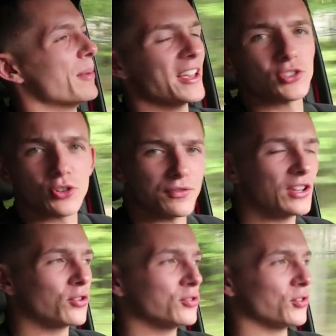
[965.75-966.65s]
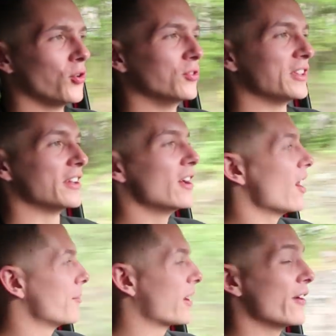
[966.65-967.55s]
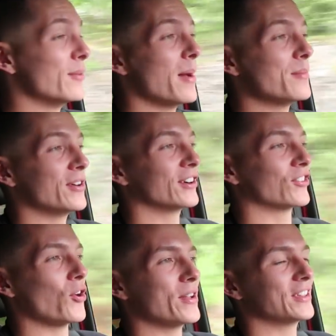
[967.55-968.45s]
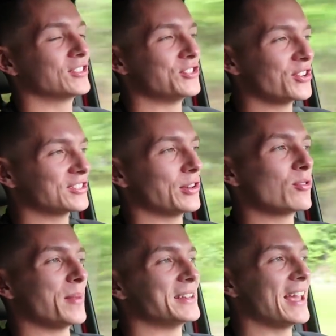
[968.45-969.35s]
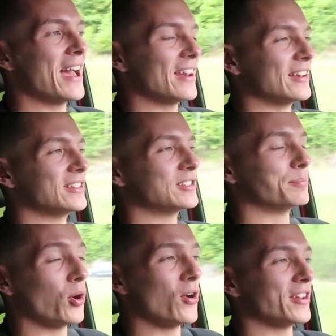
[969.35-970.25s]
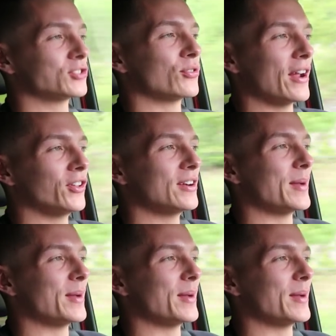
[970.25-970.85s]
Passenger vehicles only. But I remember going into New York City with my dad and his boat on his trailer,